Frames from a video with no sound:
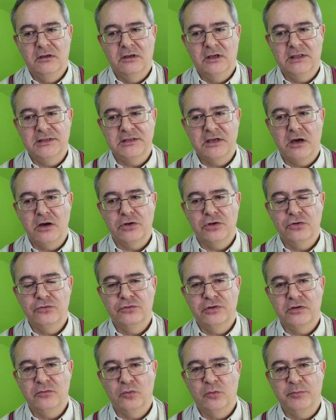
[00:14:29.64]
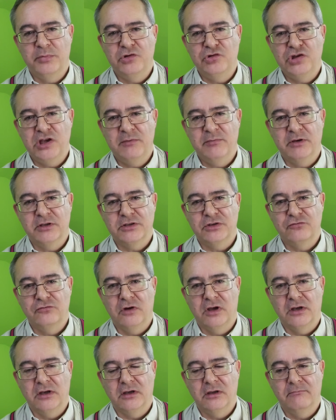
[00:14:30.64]
It's argued that it would be cheaper to
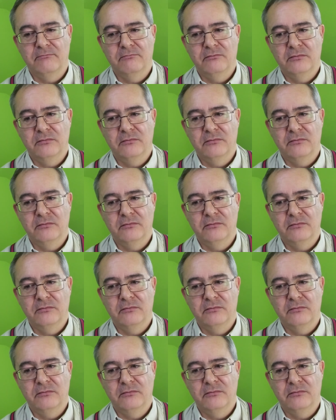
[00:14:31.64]
run.